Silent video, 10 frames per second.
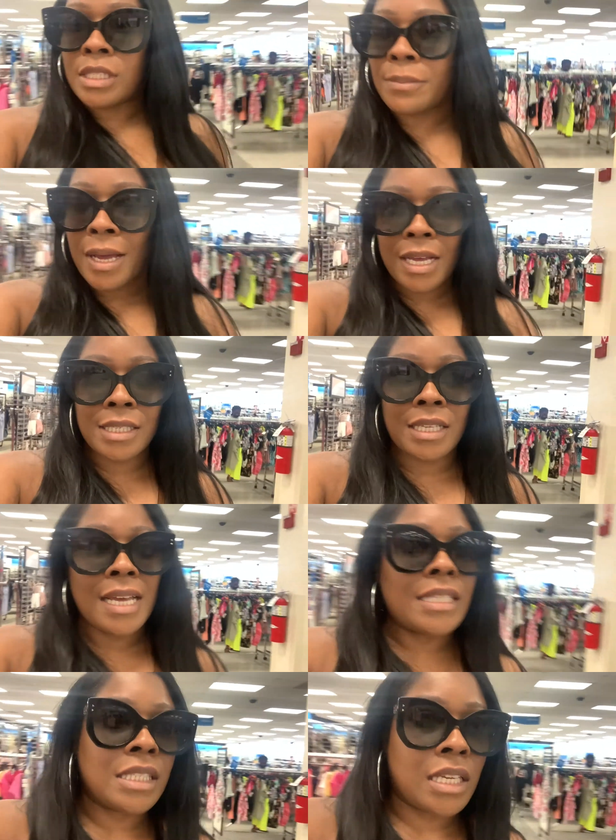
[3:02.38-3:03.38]
My cousin
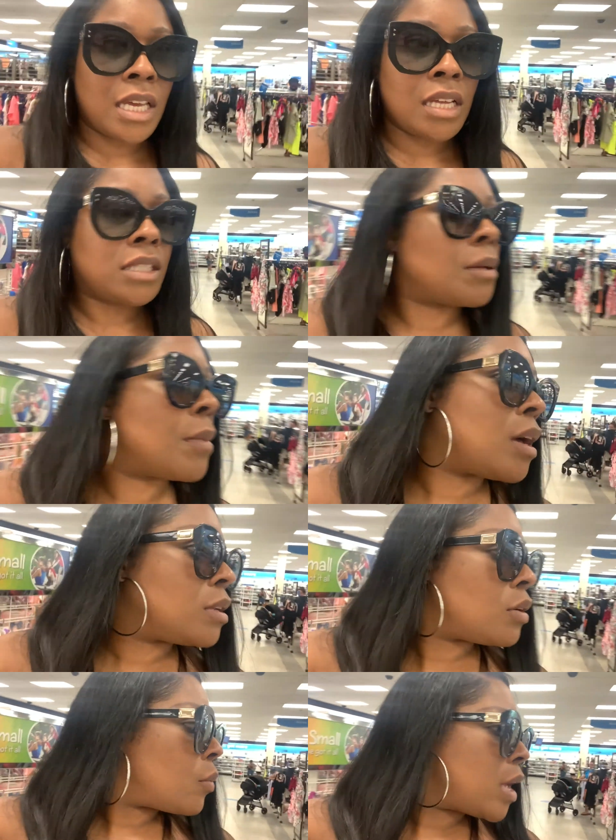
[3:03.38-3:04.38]
has to get some
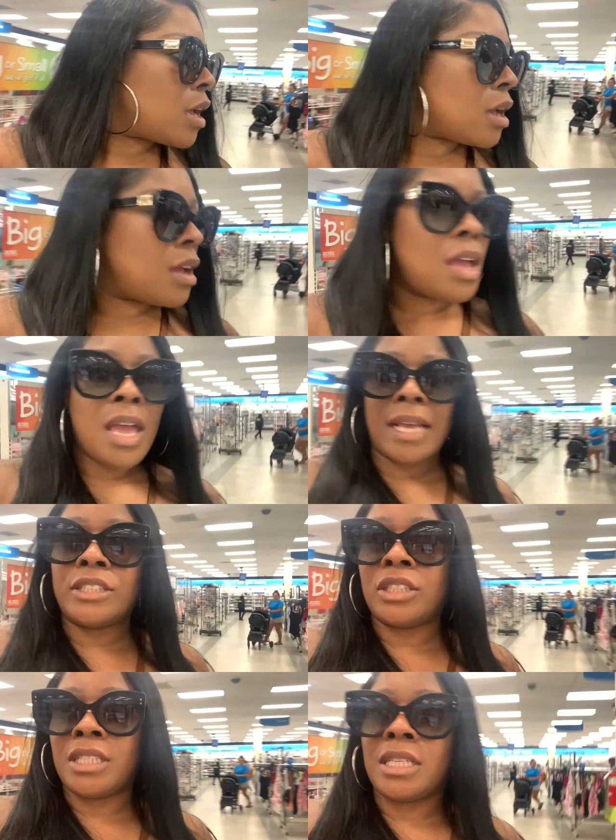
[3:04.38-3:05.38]
underwear and
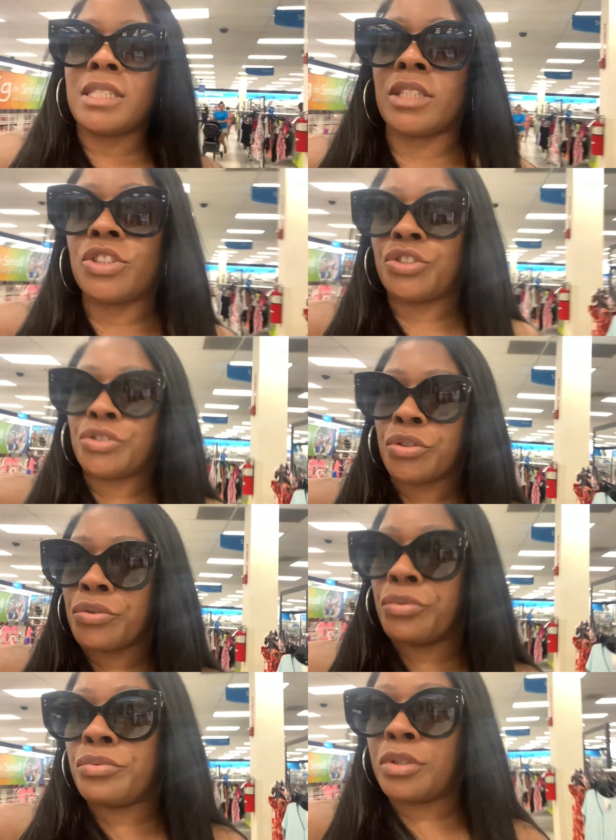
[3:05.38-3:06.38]
she needs a
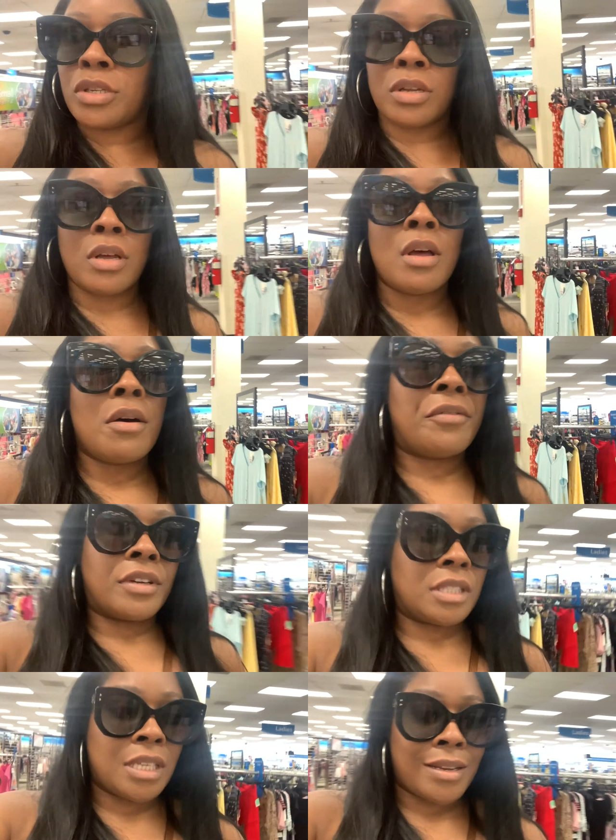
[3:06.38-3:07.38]
shirt
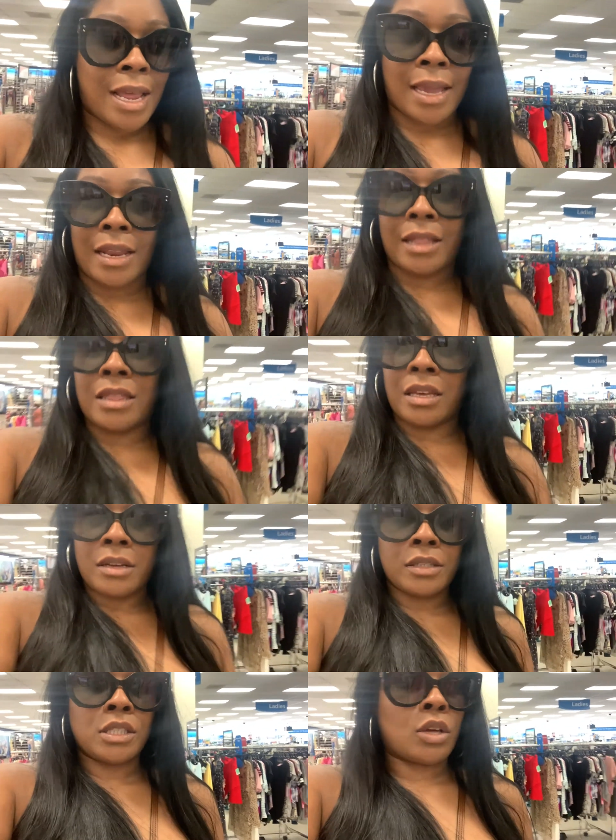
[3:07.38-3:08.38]
for tonight, I
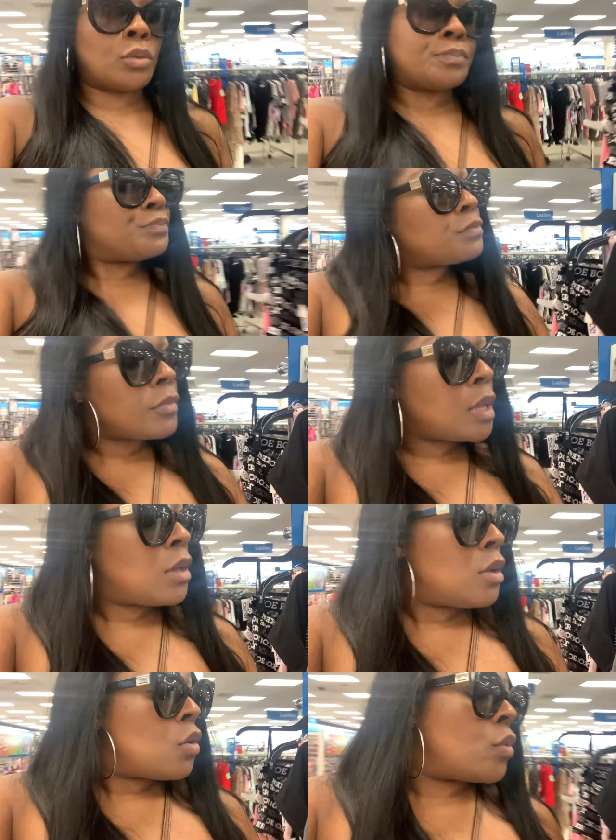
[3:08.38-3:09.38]
think. So
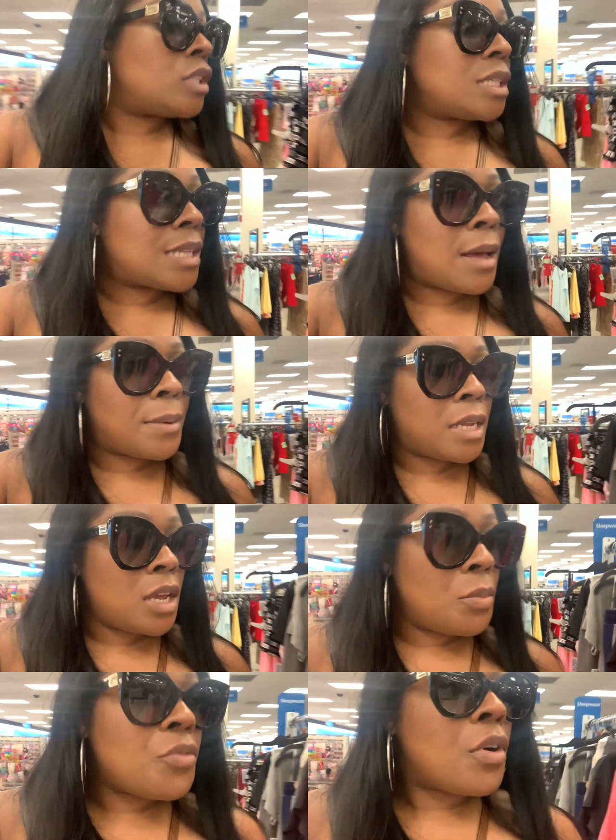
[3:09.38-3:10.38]
we just stopped in
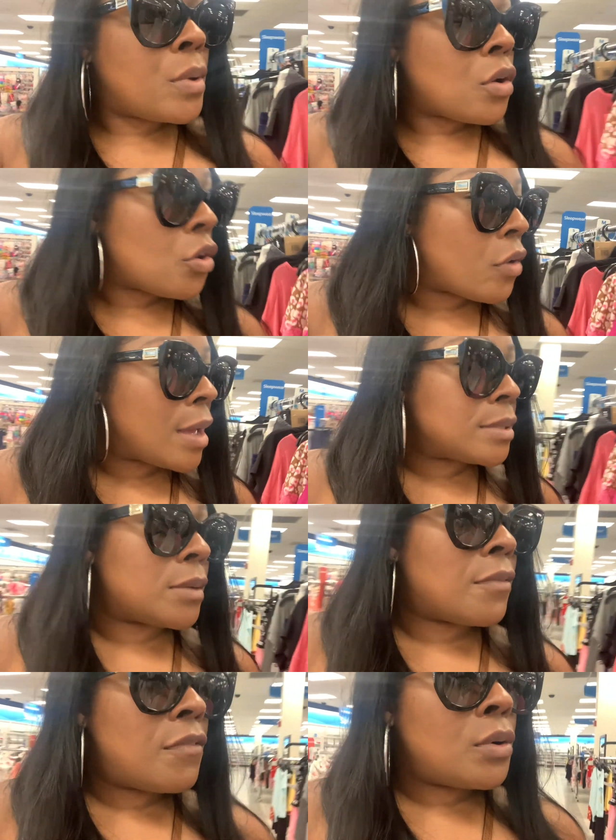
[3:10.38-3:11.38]
here before we go grab
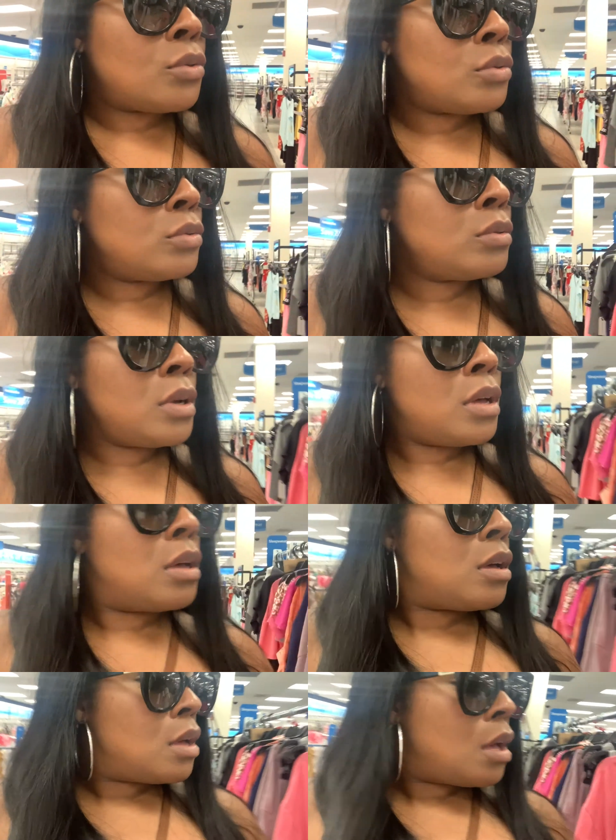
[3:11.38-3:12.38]
some food.
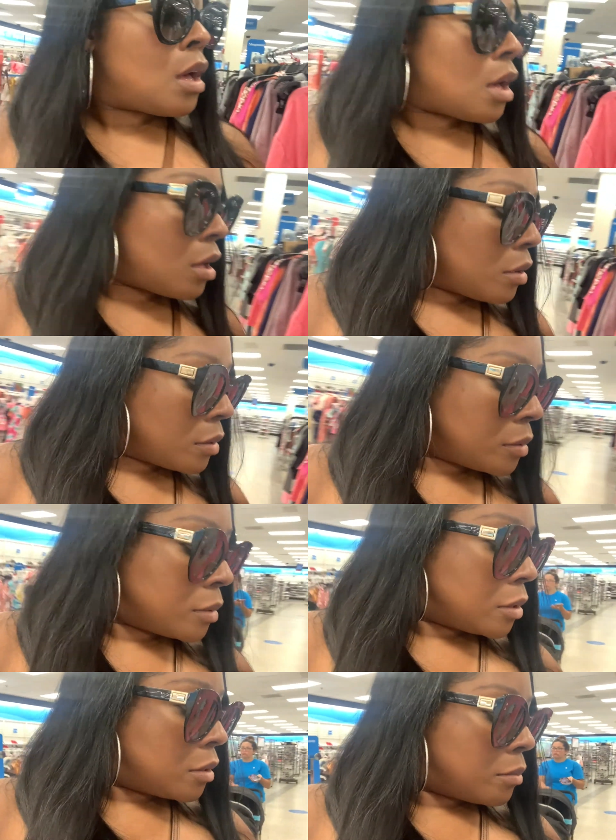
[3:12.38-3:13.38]

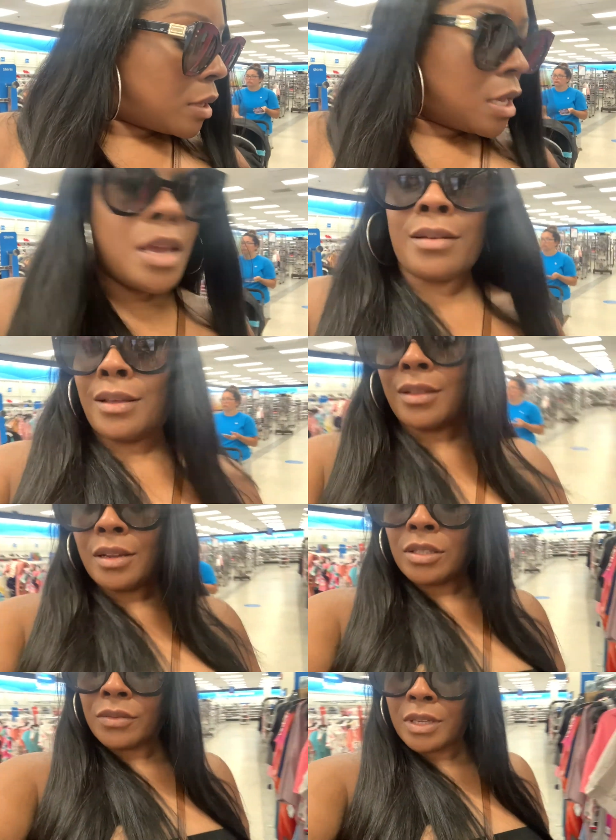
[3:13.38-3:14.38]
But yeah,
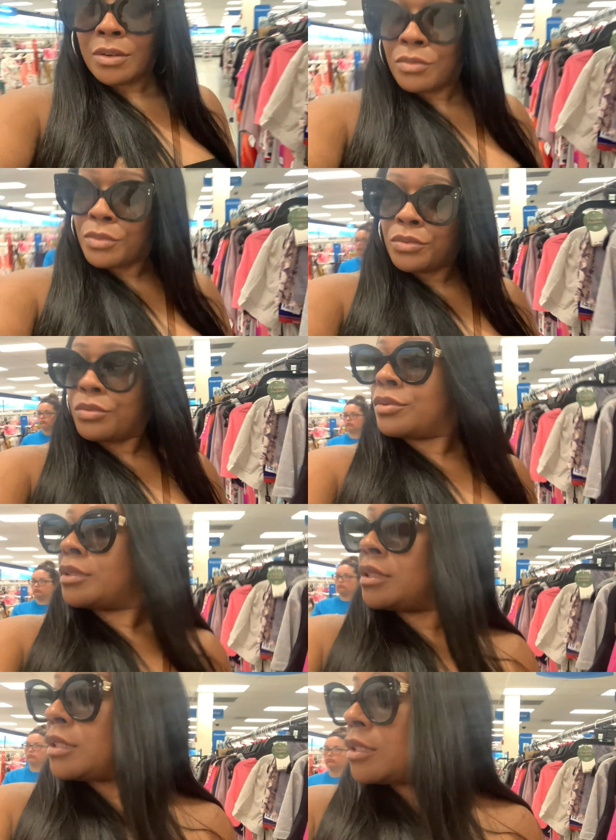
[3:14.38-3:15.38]
nothing else really going
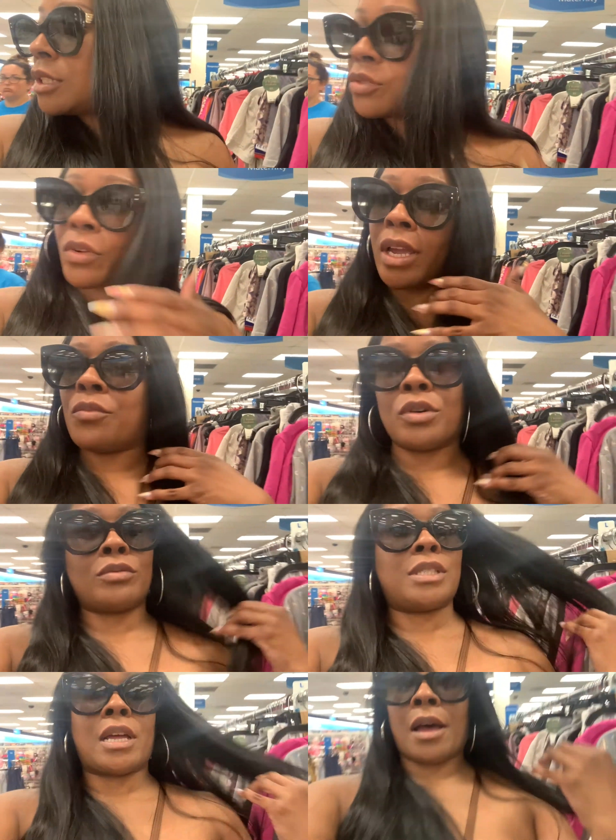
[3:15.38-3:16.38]
on. It's rain
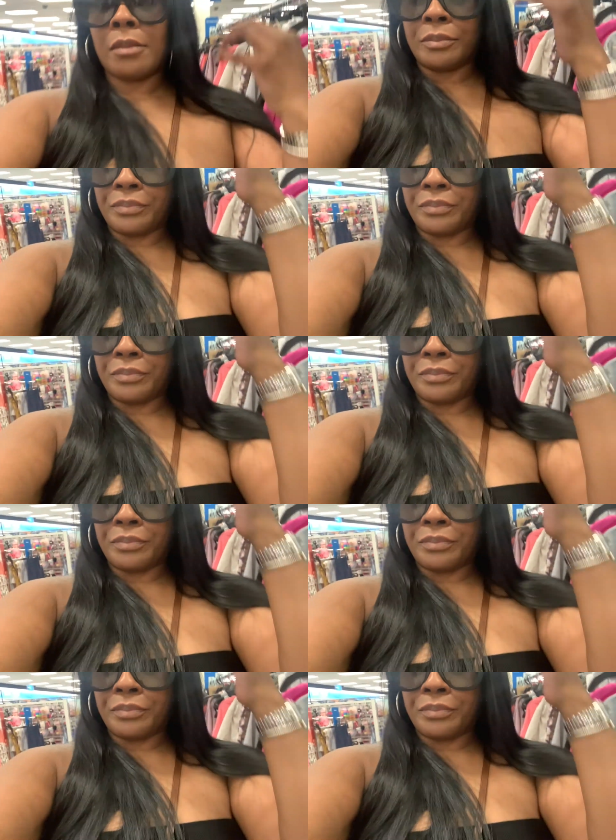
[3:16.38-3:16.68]
next stop.